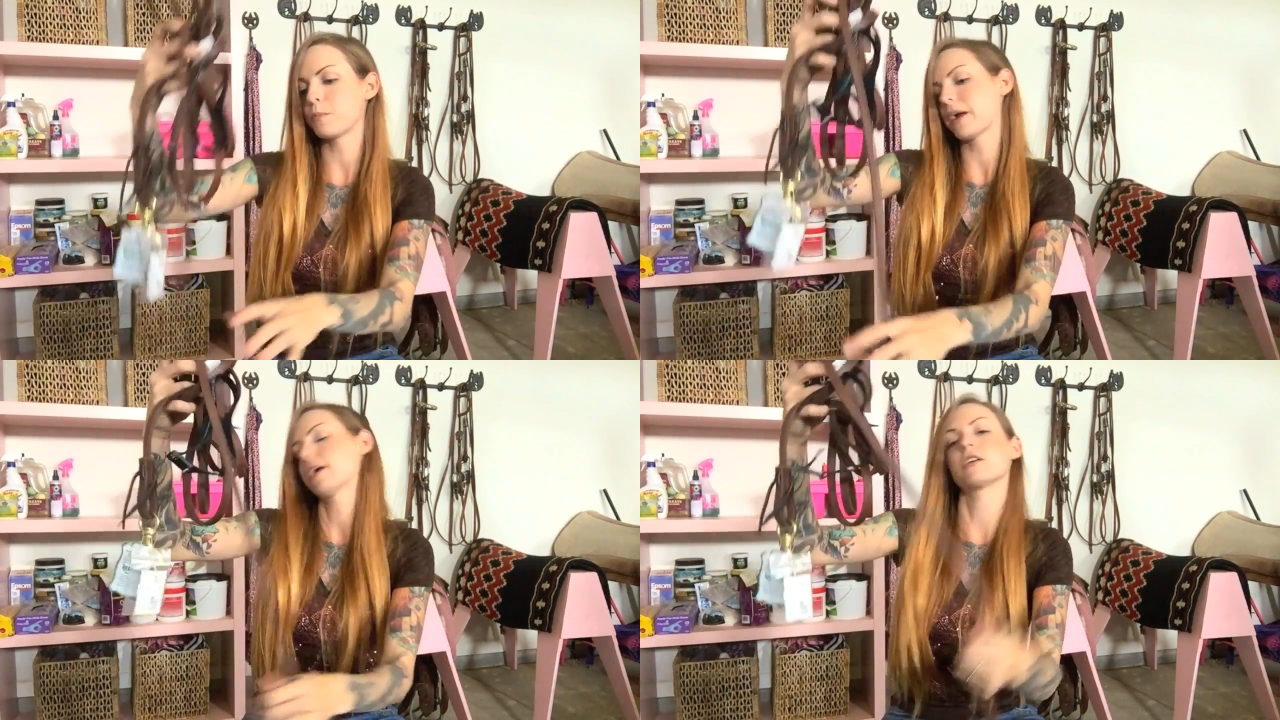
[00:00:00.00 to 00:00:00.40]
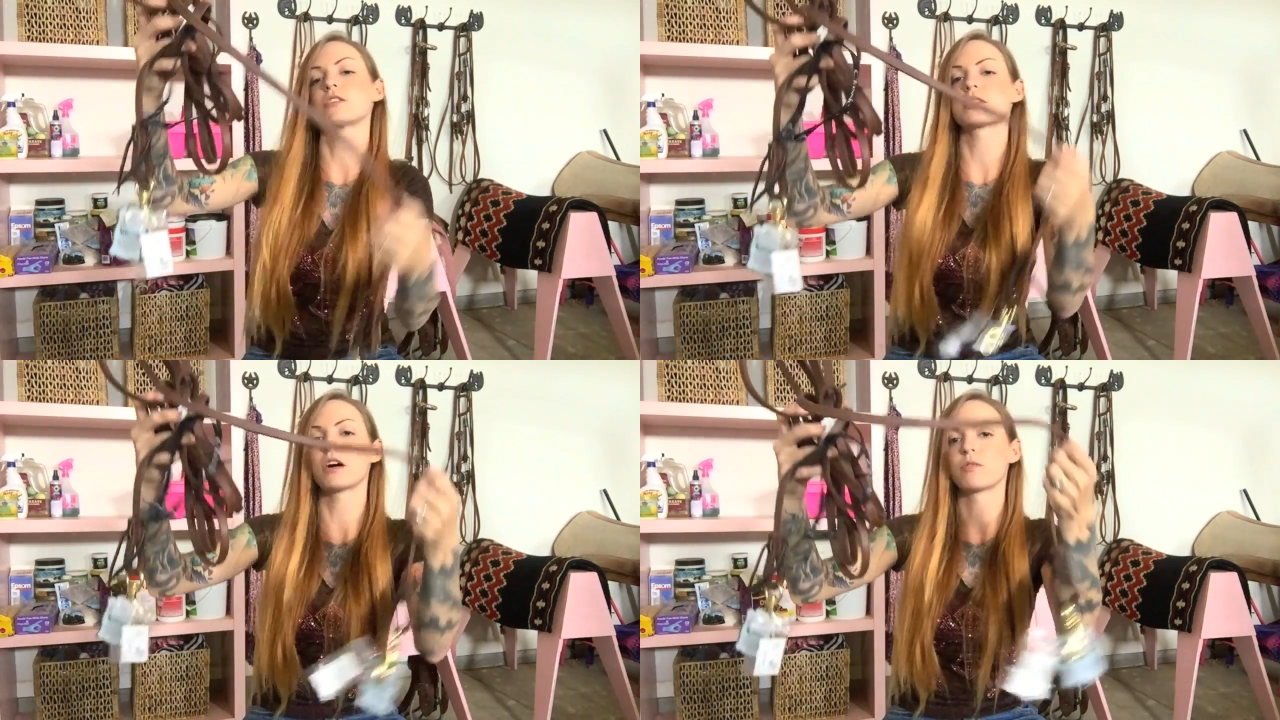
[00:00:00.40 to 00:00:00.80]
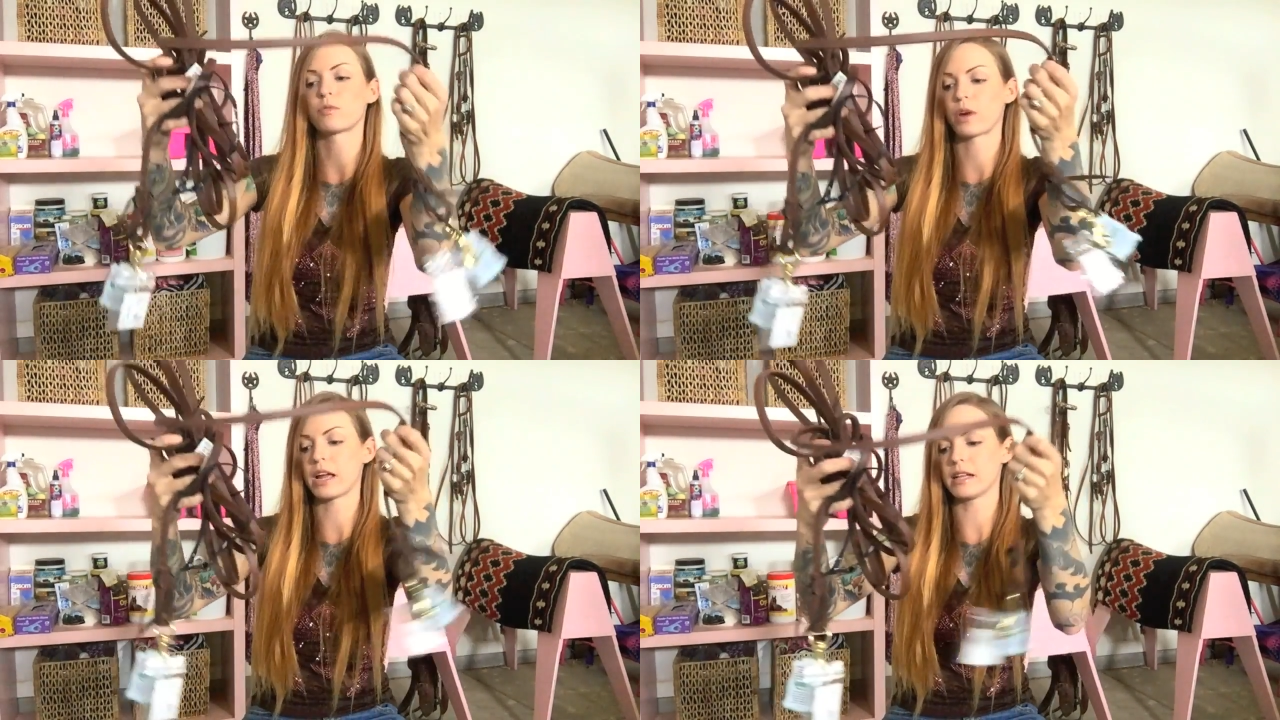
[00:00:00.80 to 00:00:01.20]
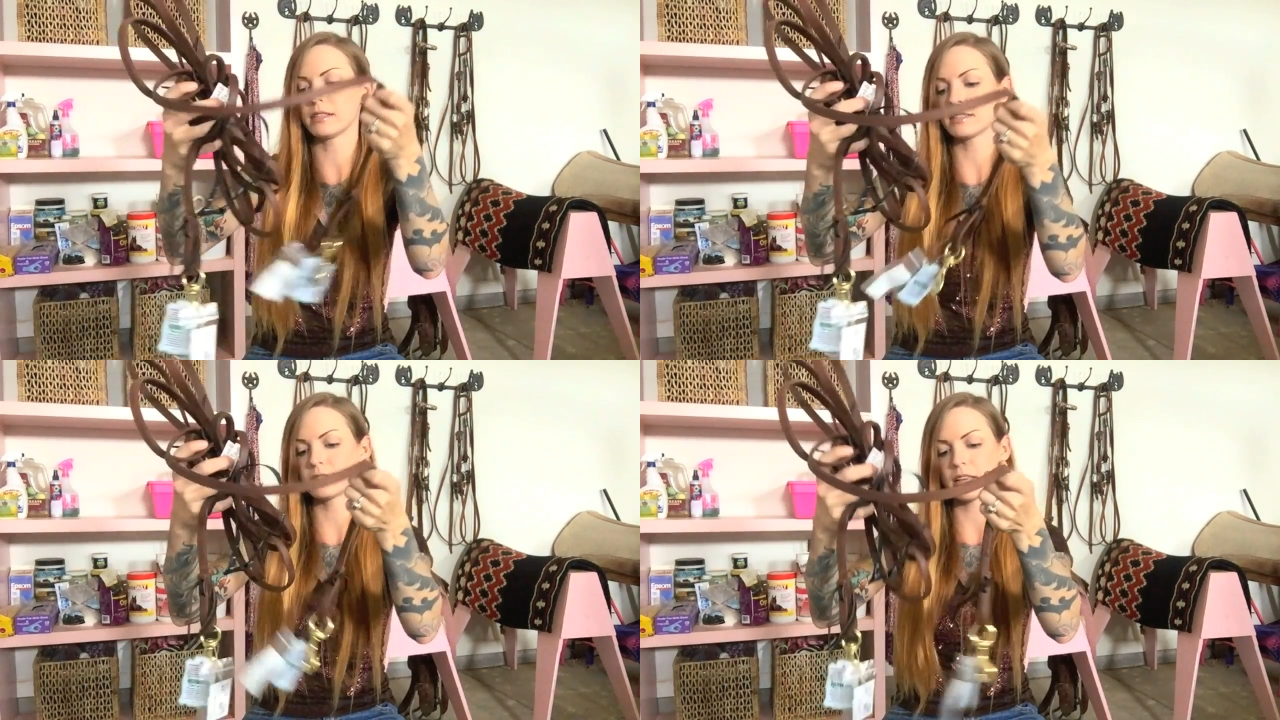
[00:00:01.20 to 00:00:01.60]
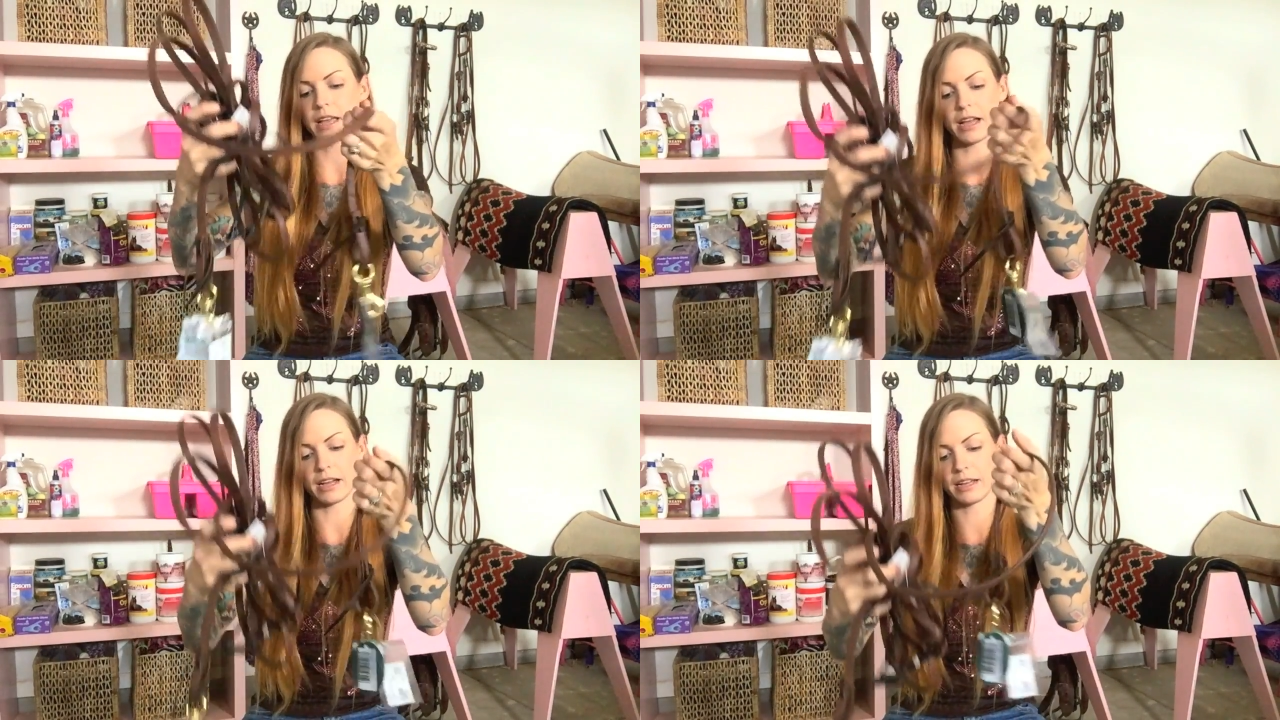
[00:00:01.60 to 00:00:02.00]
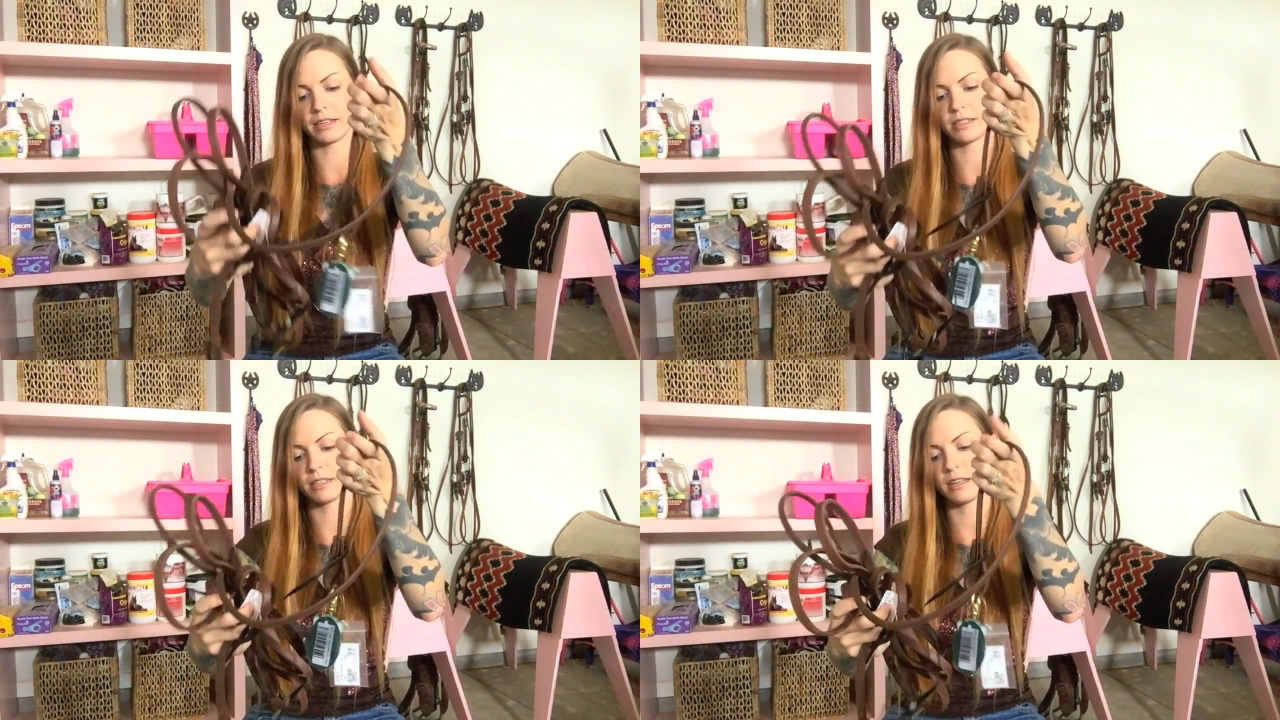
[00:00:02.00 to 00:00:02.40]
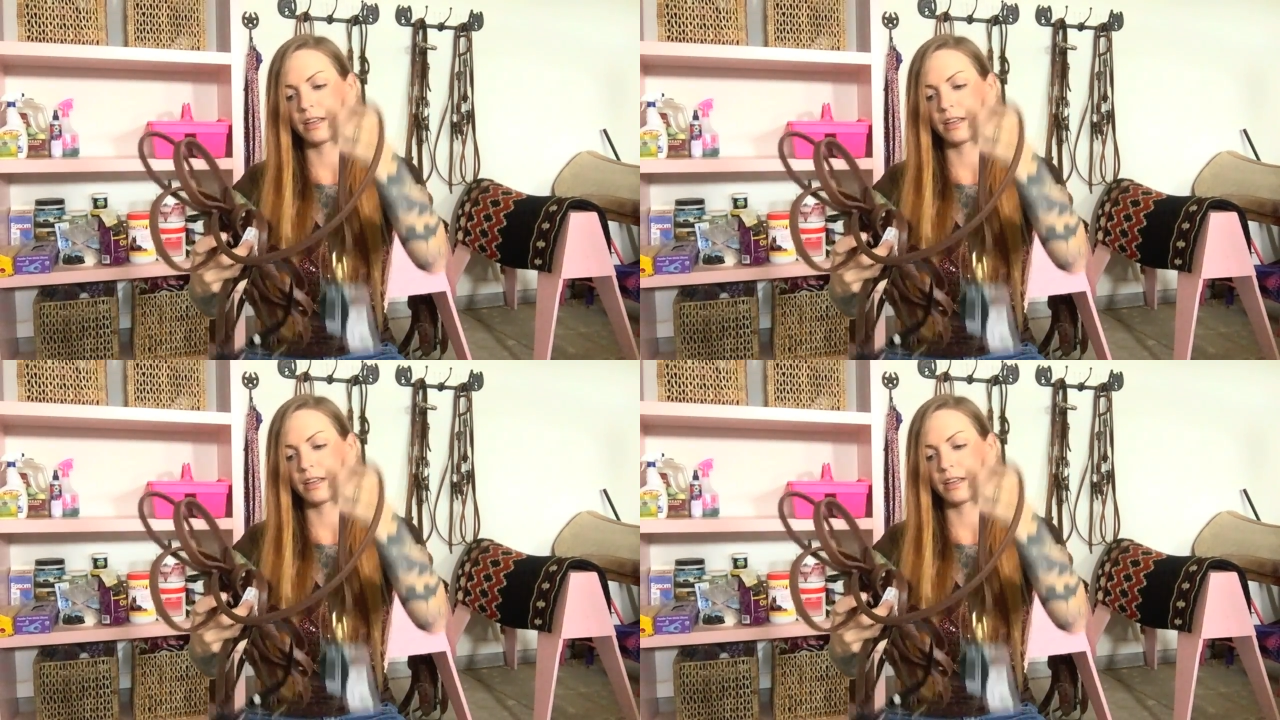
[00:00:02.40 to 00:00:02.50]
pairs of Reins, and